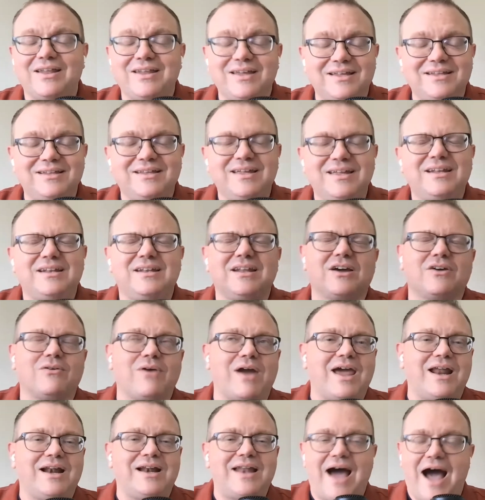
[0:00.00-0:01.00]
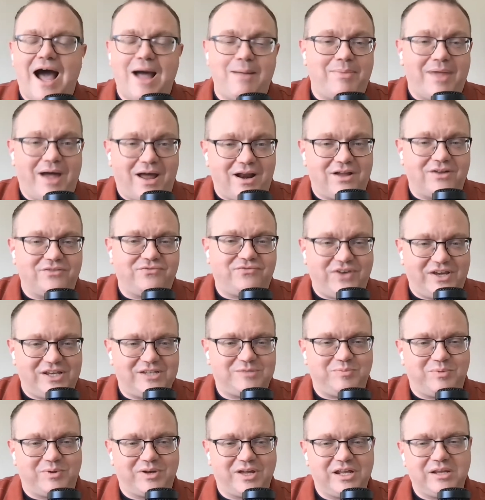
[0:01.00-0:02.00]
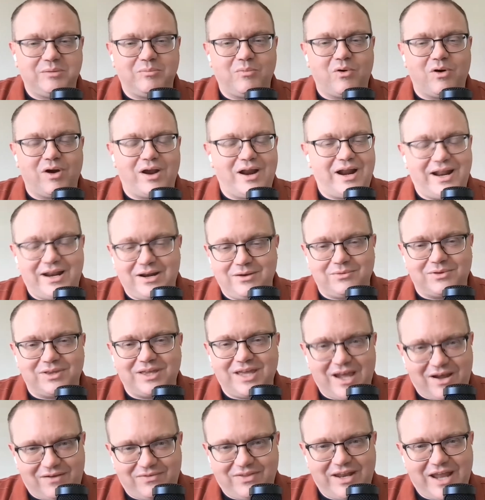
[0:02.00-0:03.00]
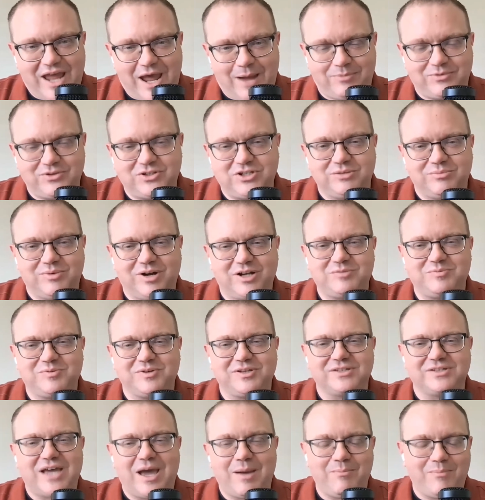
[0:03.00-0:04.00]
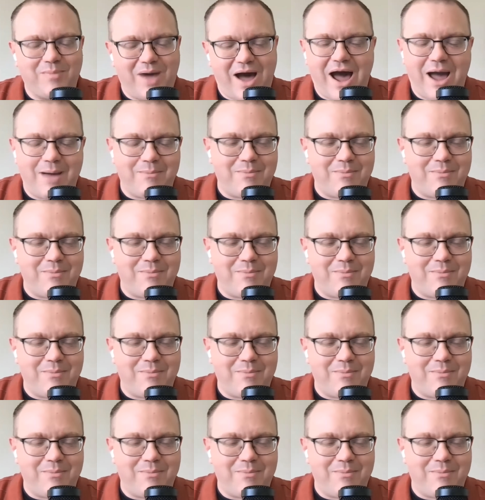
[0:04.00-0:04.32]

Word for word: now, ah. granted, I'm not on Facebook anymore, and I didn't really have that happen too much because right, I'm right.